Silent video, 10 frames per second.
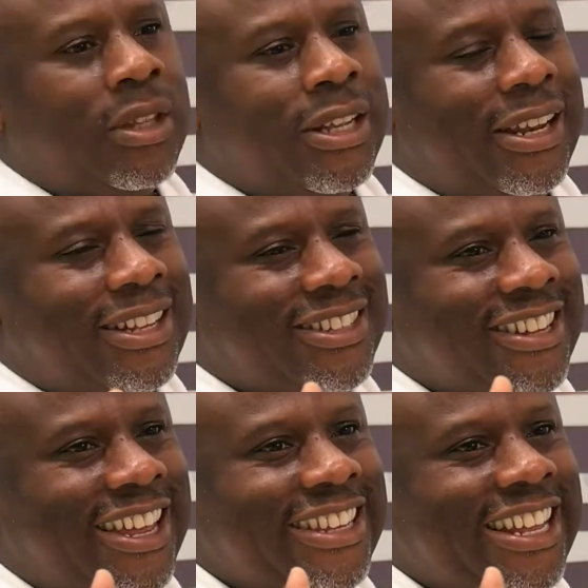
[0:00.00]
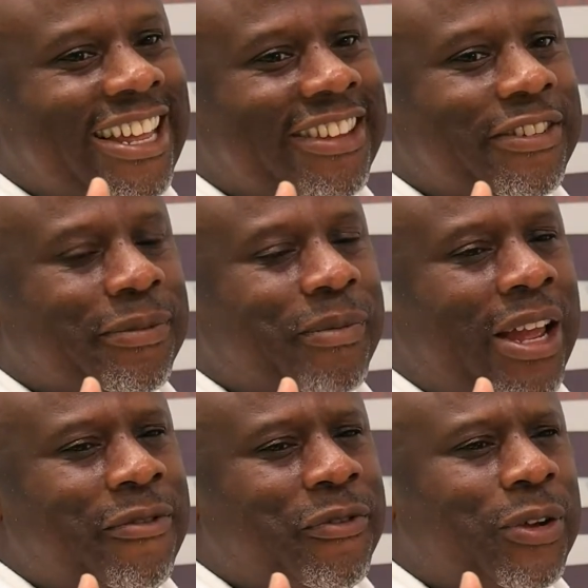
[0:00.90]
in the last 10 years,
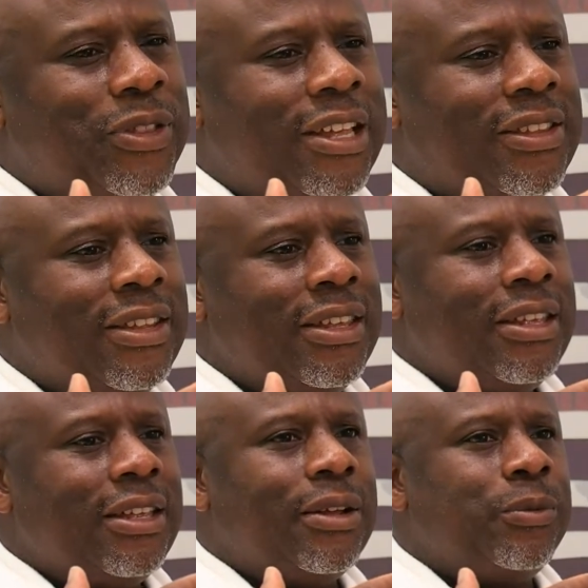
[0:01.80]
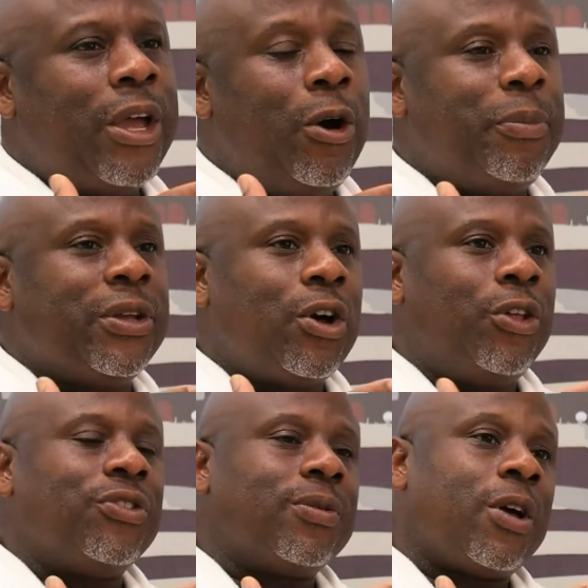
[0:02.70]
I felt that helping
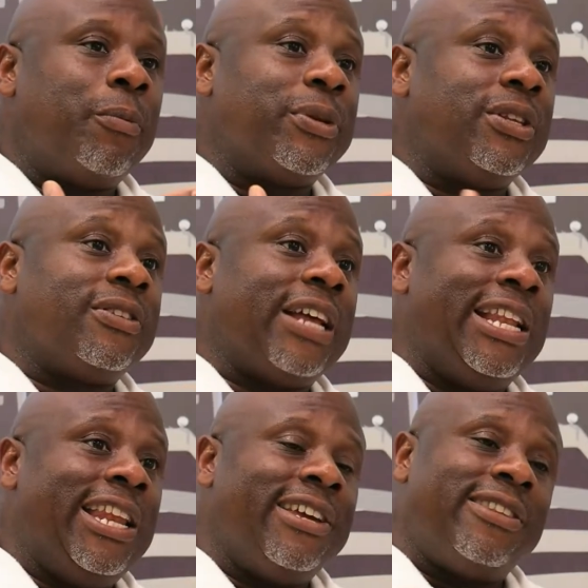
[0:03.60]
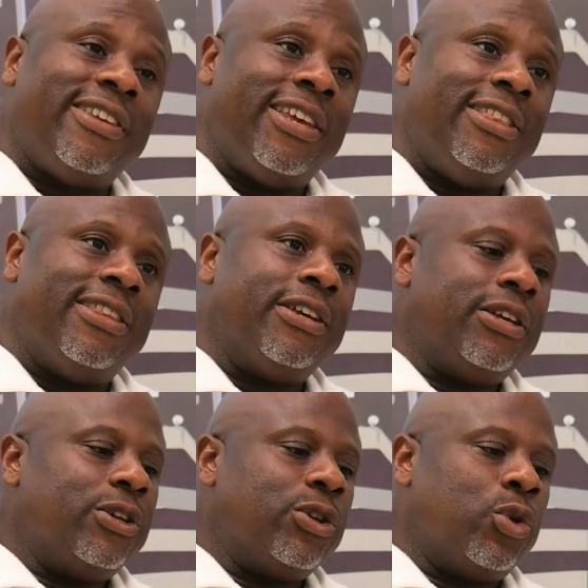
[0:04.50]
companies like LinkedIn,
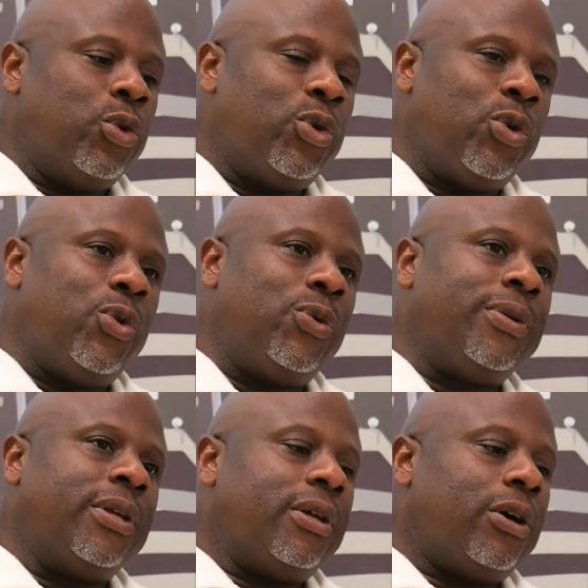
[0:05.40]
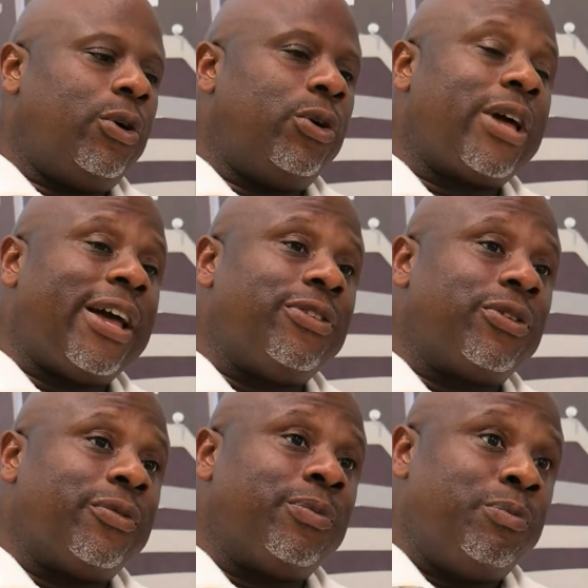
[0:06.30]
Google, all
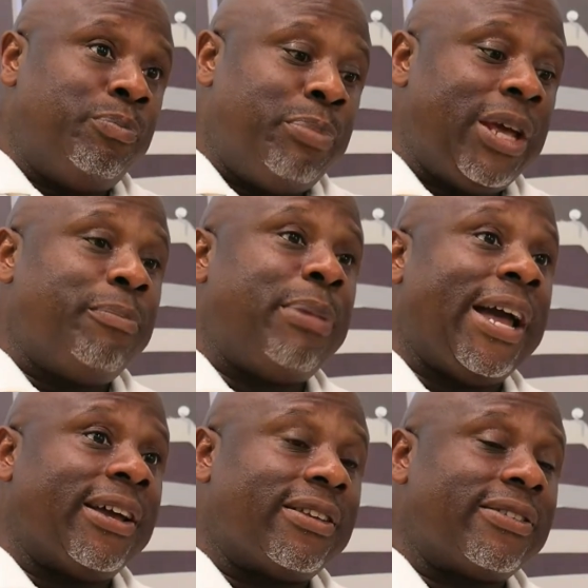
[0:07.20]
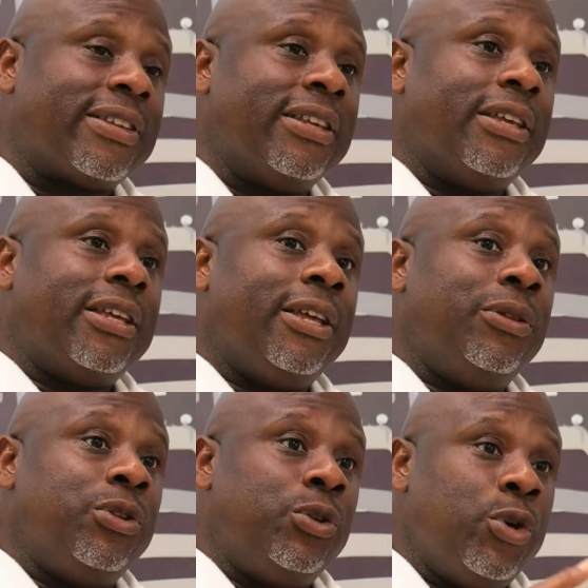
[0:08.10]
kinds of big banks in